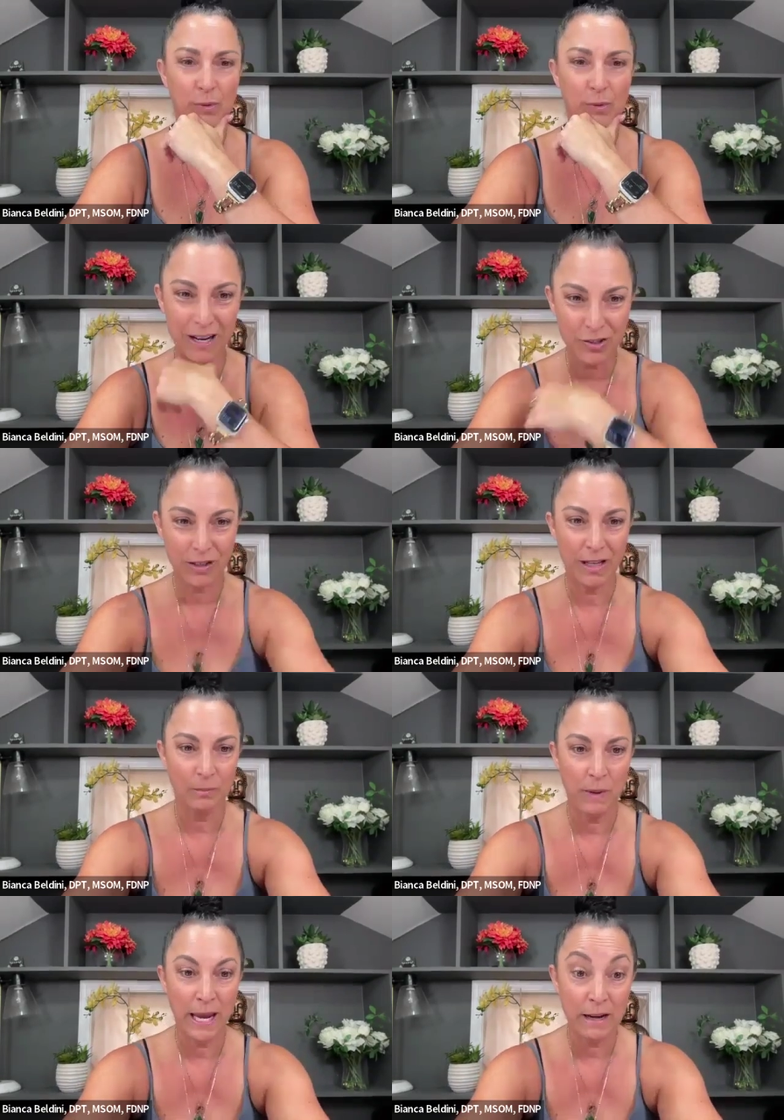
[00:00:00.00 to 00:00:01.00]
people are actually
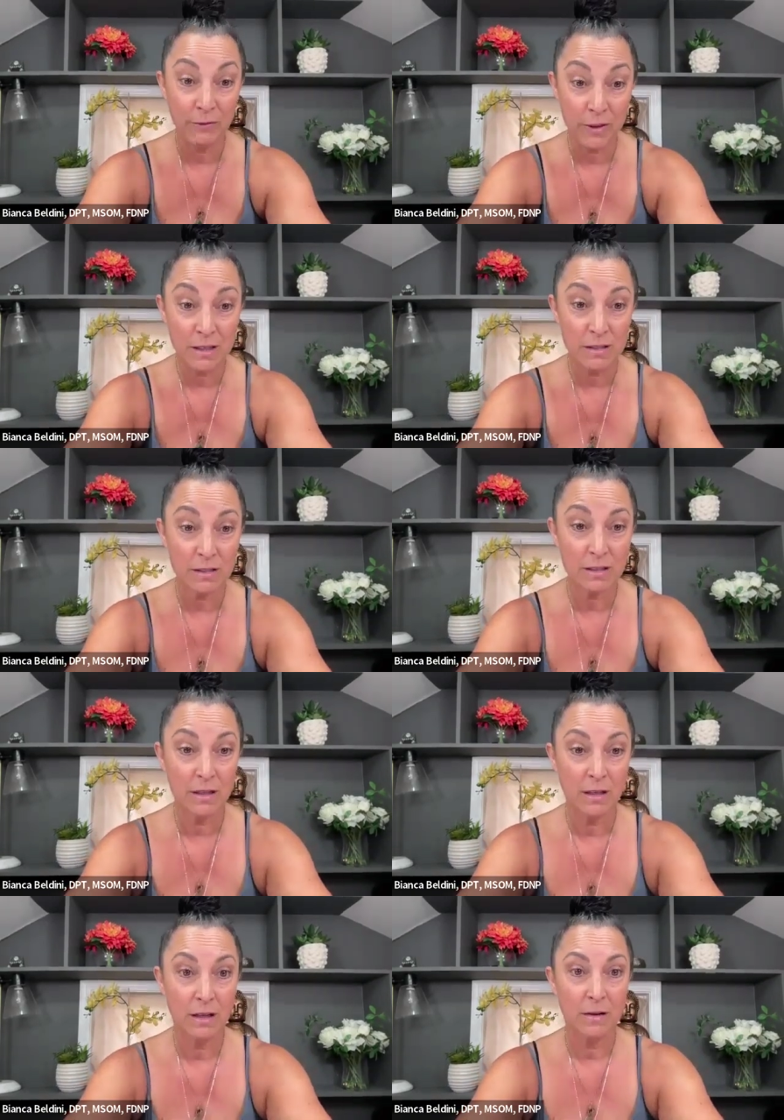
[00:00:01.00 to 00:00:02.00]
getting paid for this.
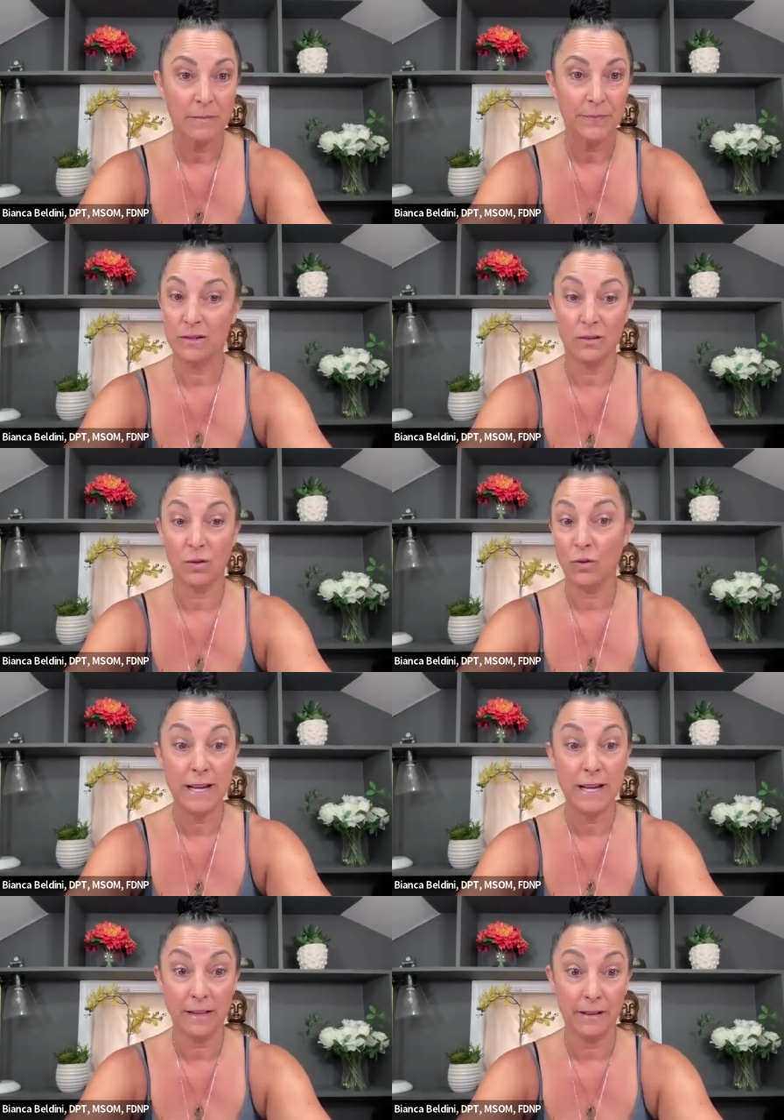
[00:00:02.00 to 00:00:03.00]
This is
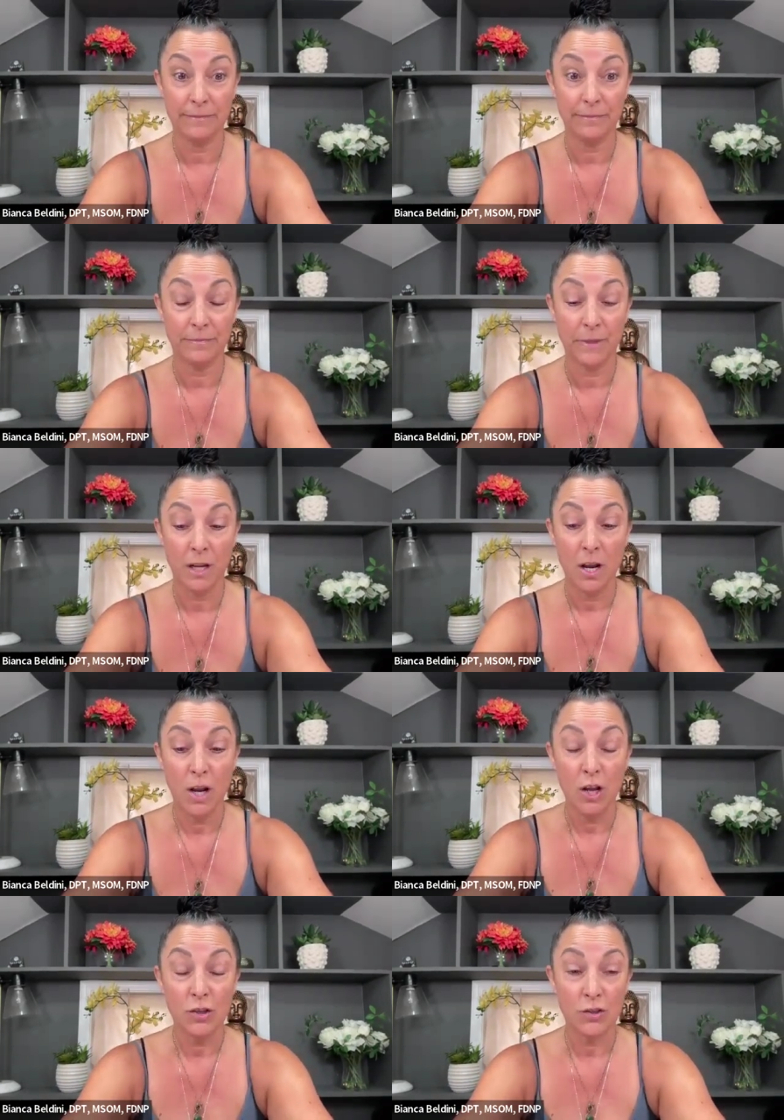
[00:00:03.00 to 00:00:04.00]
crazy.
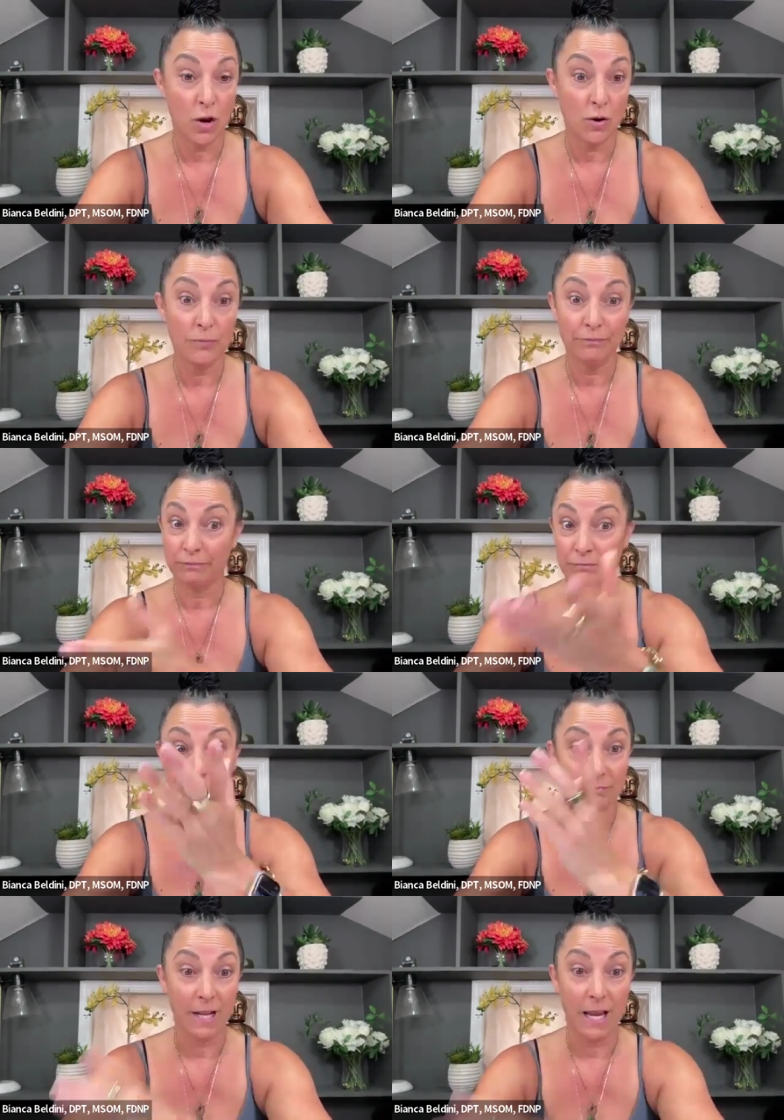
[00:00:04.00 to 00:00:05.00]
So
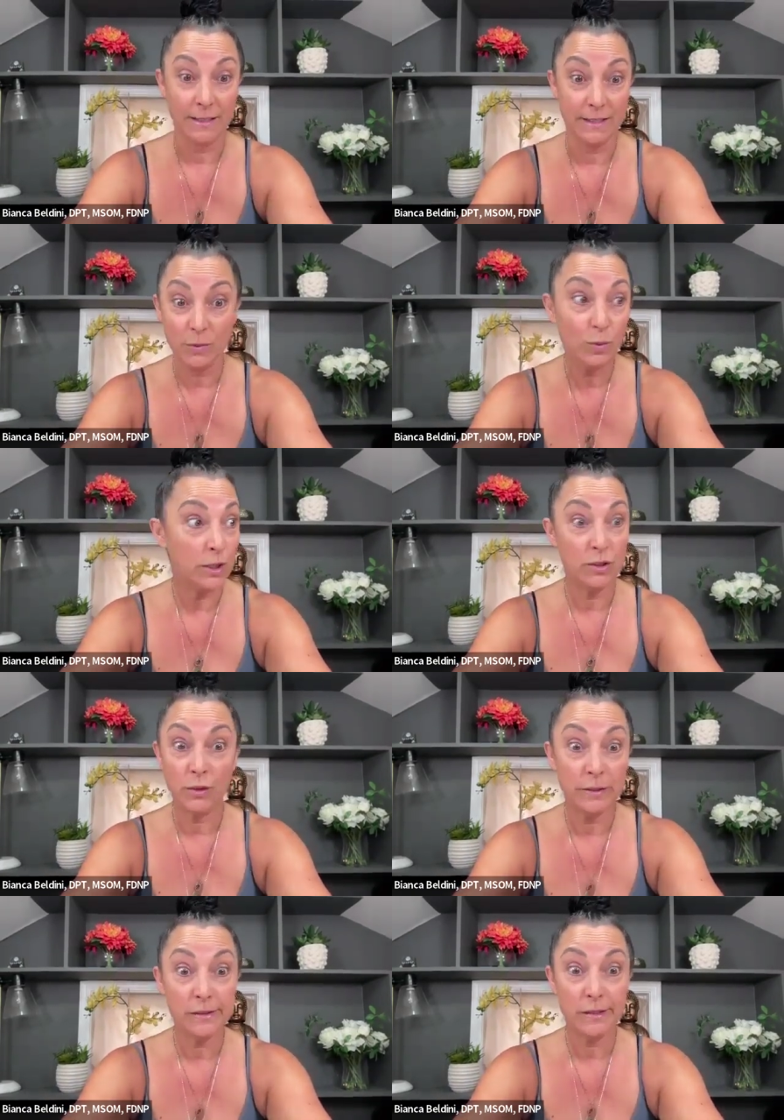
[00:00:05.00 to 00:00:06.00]
I did what you
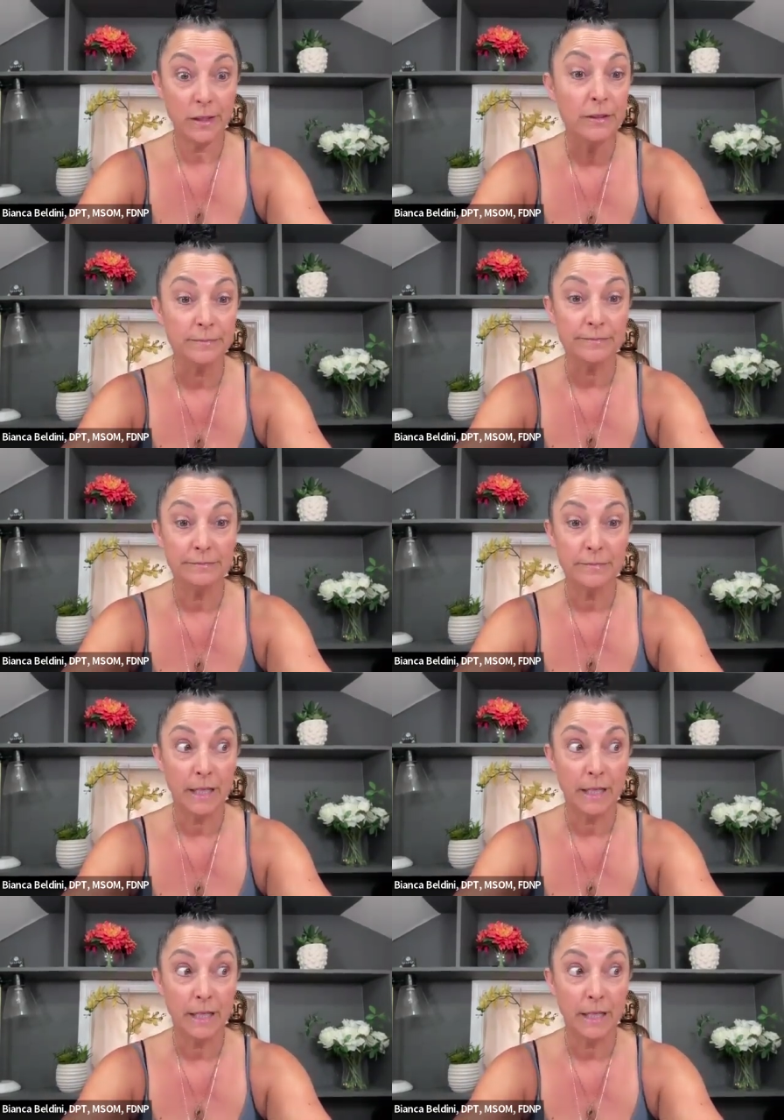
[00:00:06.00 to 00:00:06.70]
told us to do.